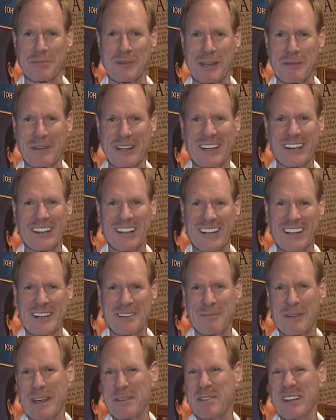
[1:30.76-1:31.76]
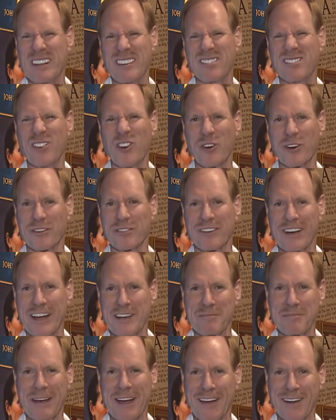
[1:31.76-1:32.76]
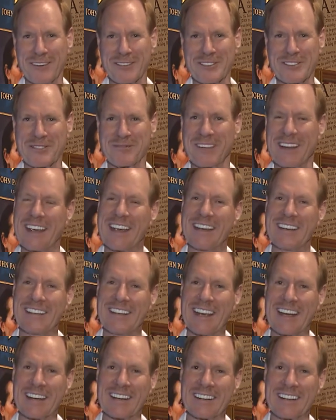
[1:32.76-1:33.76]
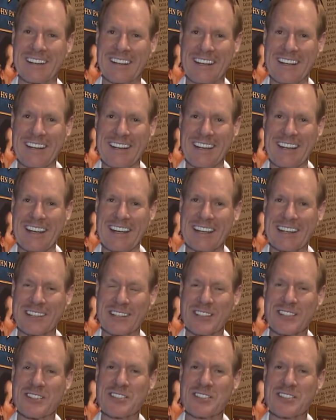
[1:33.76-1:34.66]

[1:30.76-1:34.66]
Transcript: maybe 4 or 5 pounds. And yet it